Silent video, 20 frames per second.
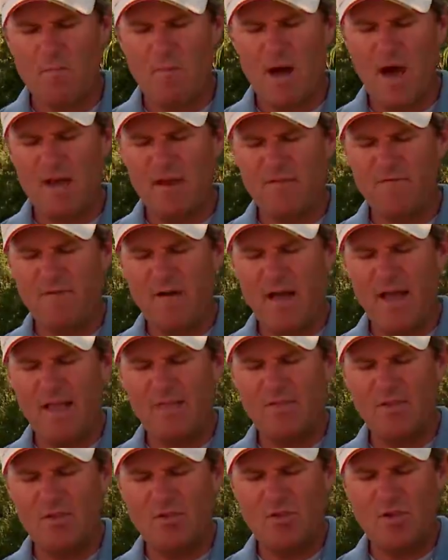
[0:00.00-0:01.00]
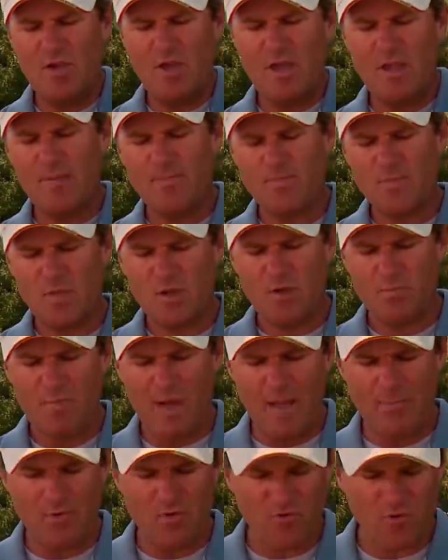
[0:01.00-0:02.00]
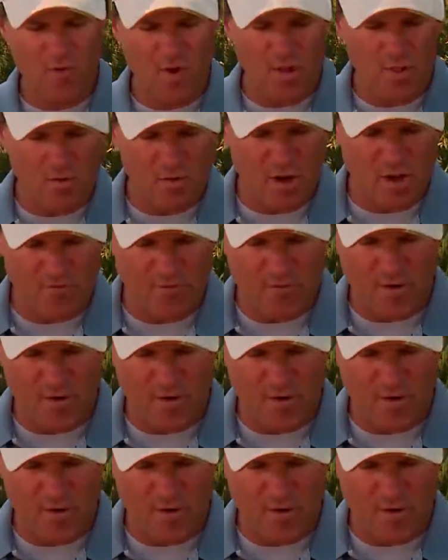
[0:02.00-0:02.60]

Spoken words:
modifying the jig, you pop your trailer off